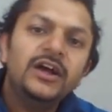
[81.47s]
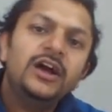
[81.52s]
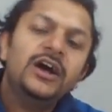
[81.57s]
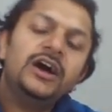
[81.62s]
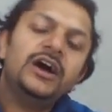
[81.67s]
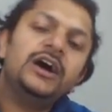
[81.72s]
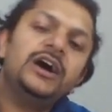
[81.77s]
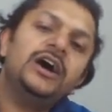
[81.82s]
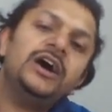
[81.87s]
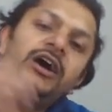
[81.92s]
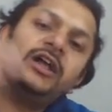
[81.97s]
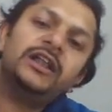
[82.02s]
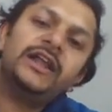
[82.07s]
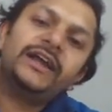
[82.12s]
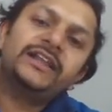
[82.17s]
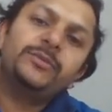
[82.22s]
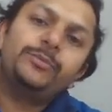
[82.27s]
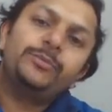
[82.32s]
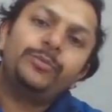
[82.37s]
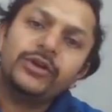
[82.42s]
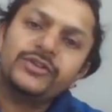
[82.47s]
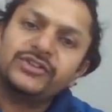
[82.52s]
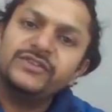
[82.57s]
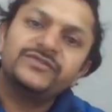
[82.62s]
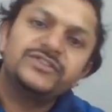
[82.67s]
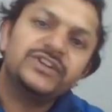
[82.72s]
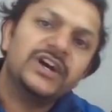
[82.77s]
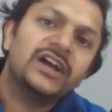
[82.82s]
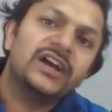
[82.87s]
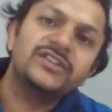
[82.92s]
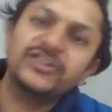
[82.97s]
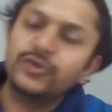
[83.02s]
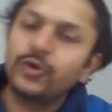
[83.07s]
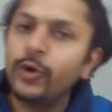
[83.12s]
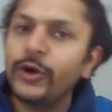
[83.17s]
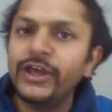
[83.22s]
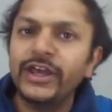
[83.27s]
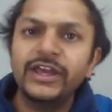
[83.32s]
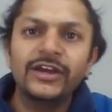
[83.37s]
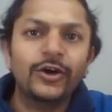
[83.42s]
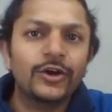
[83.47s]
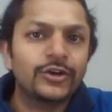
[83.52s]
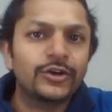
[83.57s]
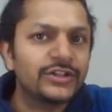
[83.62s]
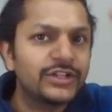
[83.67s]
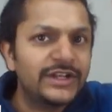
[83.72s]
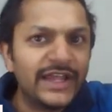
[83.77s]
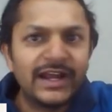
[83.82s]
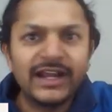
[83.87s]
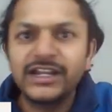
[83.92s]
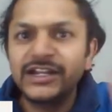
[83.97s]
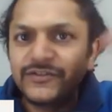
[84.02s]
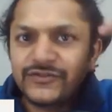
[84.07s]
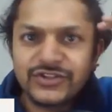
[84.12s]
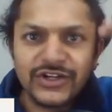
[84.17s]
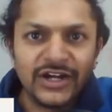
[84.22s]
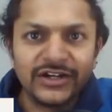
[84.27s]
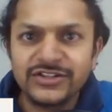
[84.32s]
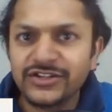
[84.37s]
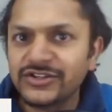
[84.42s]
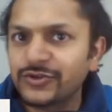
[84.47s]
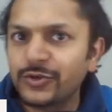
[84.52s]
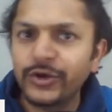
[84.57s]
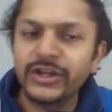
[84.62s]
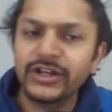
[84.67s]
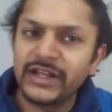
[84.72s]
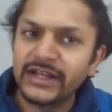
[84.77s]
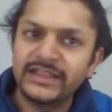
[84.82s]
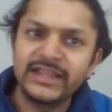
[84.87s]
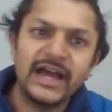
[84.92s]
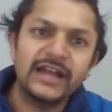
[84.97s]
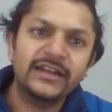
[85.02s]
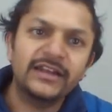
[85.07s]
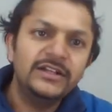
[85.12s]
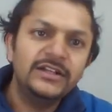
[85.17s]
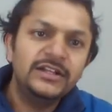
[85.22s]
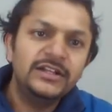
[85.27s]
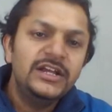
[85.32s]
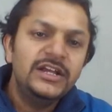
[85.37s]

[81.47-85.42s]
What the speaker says: like the positive charge is going or the negative charge is going, like that.